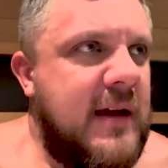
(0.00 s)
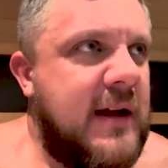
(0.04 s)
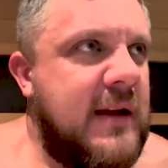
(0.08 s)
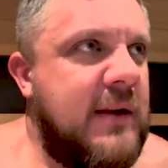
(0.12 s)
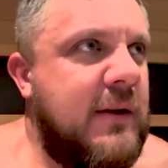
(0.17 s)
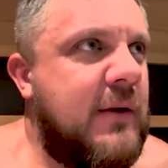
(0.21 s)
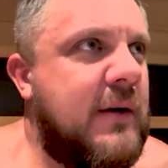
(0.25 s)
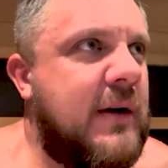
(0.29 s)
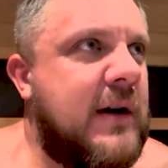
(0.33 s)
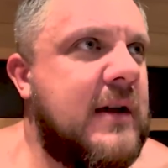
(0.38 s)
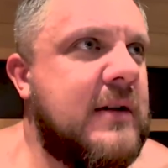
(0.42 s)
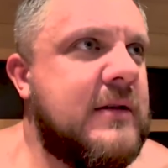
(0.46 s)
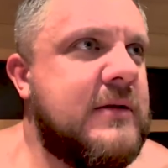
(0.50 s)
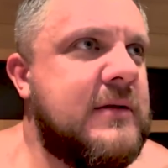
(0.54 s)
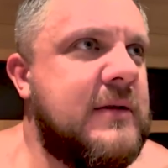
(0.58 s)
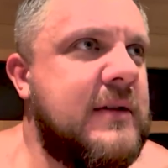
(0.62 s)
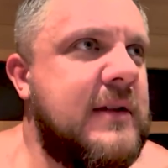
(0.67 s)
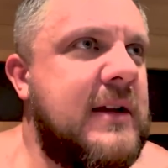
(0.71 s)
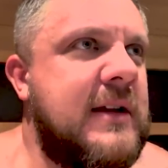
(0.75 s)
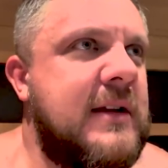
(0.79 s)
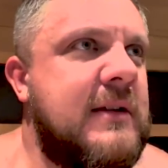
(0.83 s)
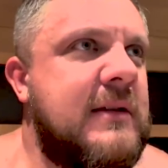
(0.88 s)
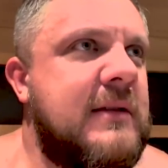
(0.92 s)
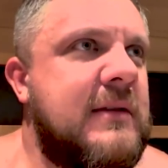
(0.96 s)
and not
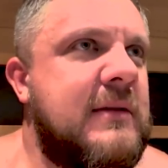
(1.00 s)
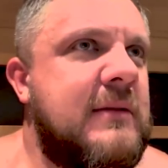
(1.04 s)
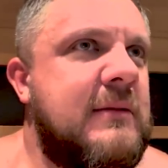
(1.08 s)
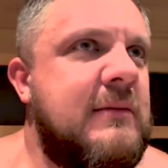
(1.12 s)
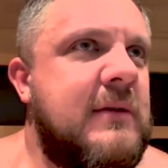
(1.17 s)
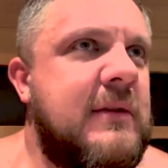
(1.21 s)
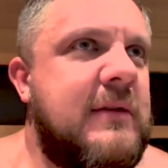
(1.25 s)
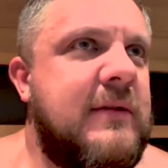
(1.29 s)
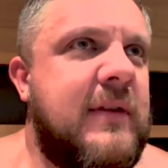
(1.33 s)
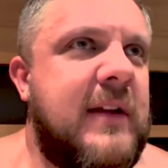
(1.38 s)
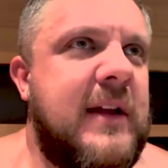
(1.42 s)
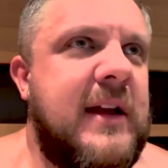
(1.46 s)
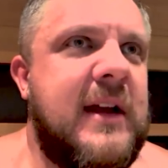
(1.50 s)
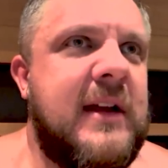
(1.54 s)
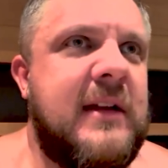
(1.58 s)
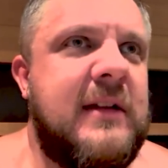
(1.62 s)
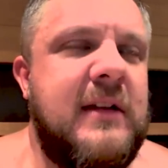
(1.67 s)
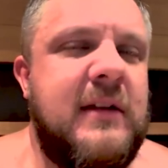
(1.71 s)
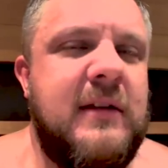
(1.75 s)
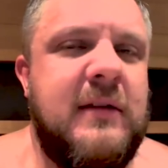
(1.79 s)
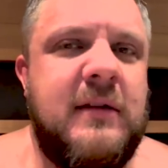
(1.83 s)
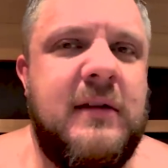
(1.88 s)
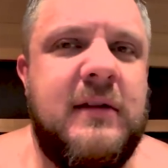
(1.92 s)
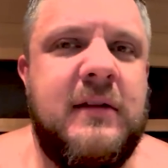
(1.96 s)
actually
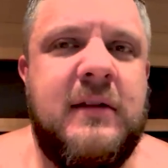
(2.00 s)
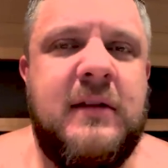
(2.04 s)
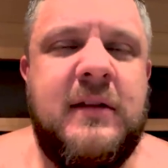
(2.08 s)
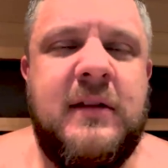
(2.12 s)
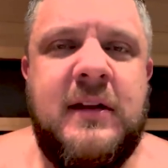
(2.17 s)
reflecting